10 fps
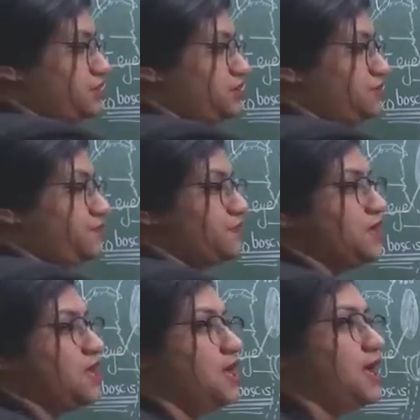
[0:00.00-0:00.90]

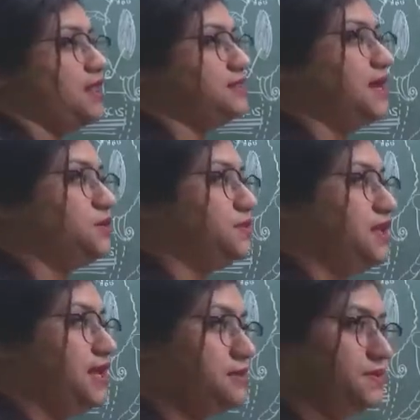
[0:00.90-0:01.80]
portion, and
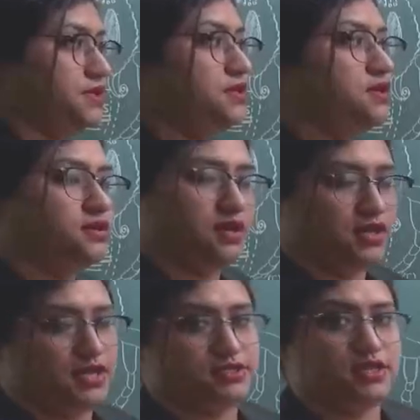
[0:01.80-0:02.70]
that will help in
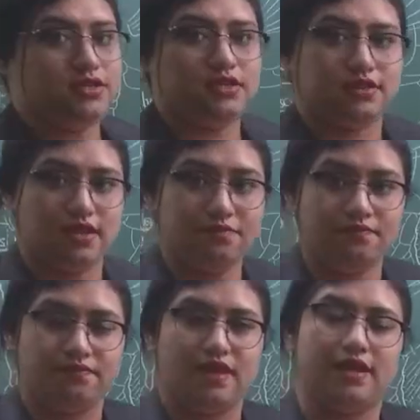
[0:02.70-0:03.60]
collecting
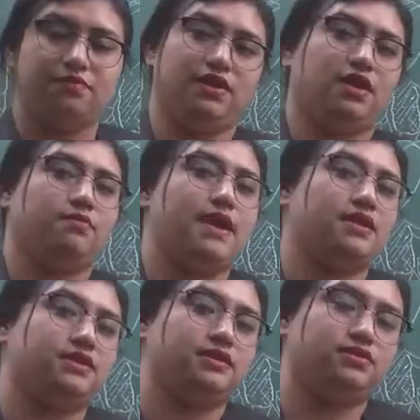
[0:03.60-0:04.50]
them and bringing
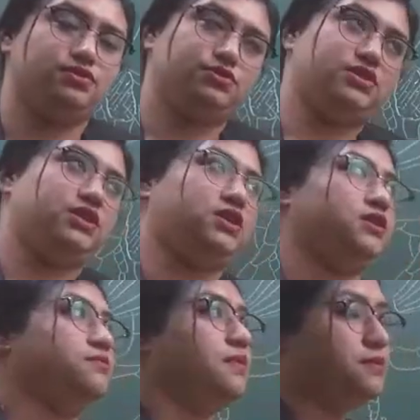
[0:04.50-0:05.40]
back to
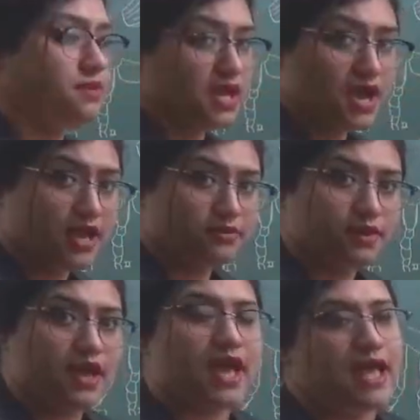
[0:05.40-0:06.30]
the
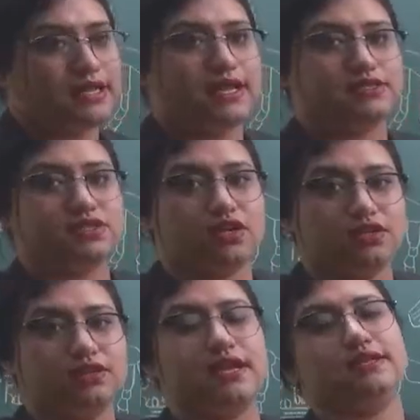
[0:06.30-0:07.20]
beehive. And
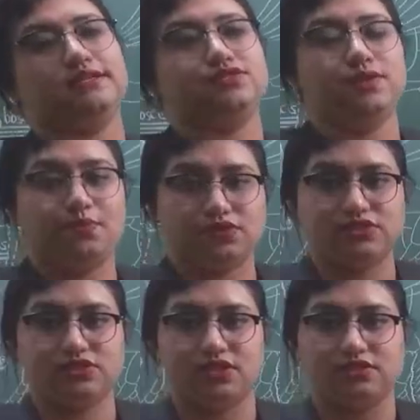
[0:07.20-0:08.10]
later on, that is
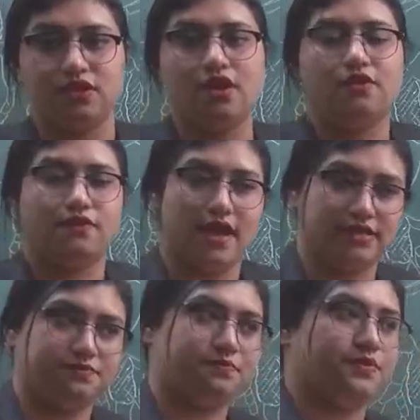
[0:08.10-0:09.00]
reposition.
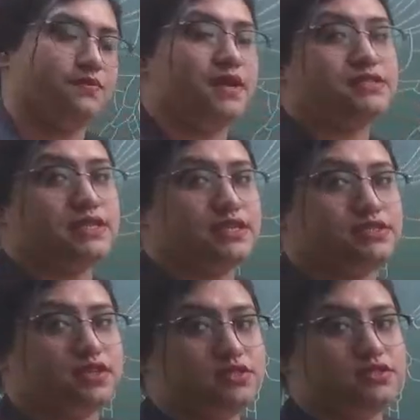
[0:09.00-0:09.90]
As previously
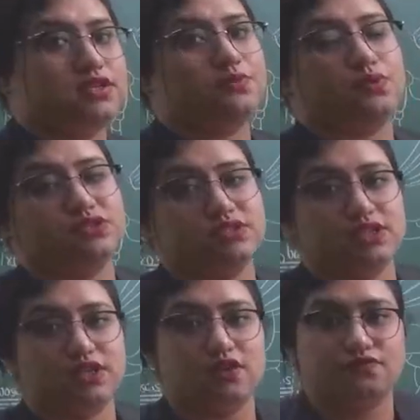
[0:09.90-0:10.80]
discussed,
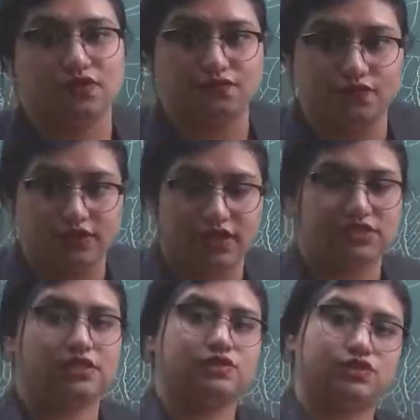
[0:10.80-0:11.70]
repositioning of the
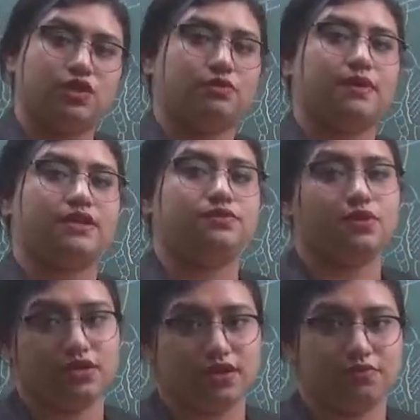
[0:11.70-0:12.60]
food is also done by
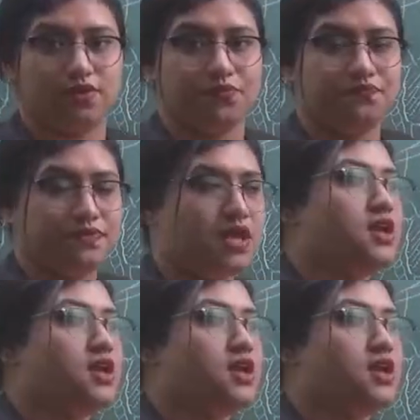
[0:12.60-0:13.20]
the worker bee.